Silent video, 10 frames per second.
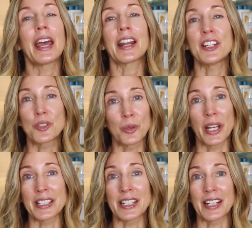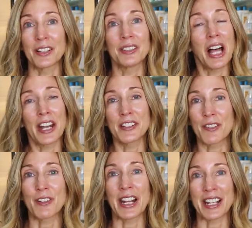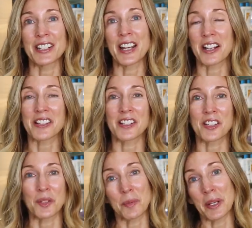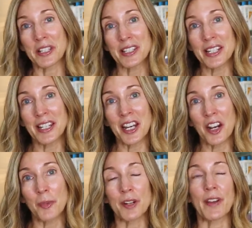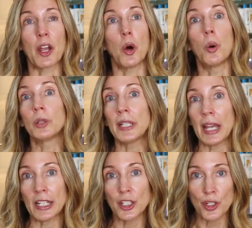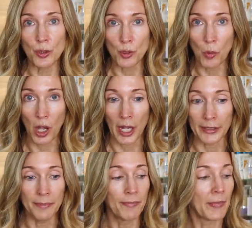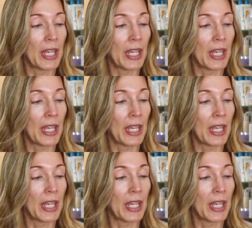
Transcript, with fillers: And I do like to get a lot of different antioxidants into my skincare, but if I only had to choose one,